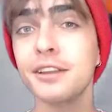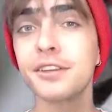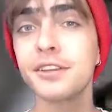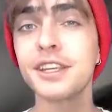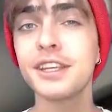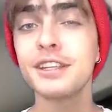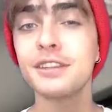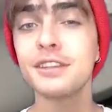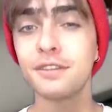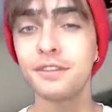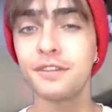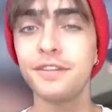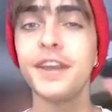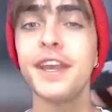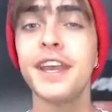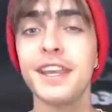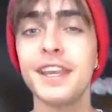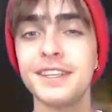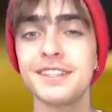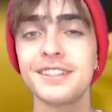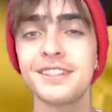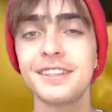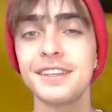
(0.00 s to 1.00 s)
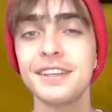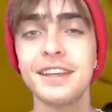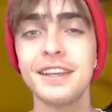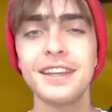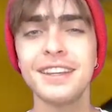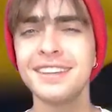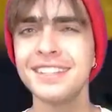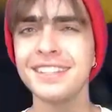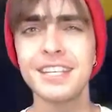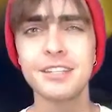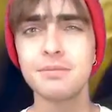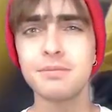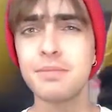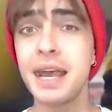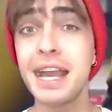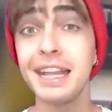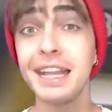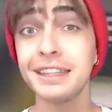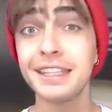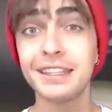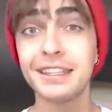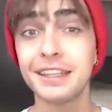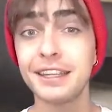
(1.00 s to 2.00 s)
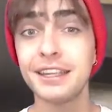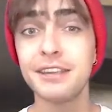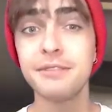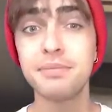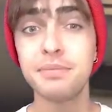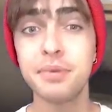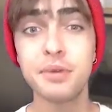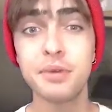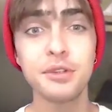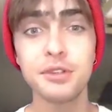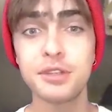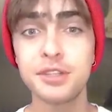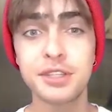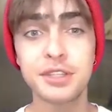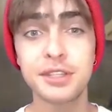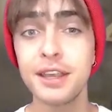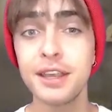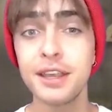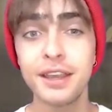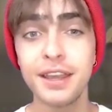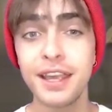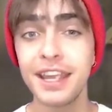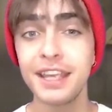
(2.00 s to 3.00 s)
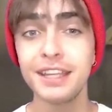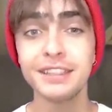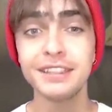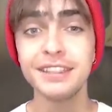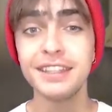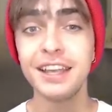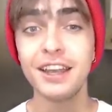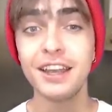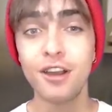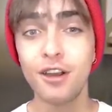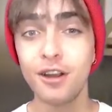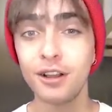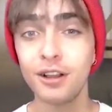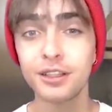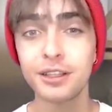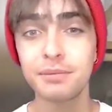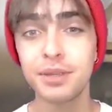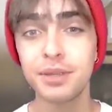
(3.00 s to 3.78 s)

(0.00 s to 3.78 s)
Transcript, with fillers: on his face. The smile that he puts in all the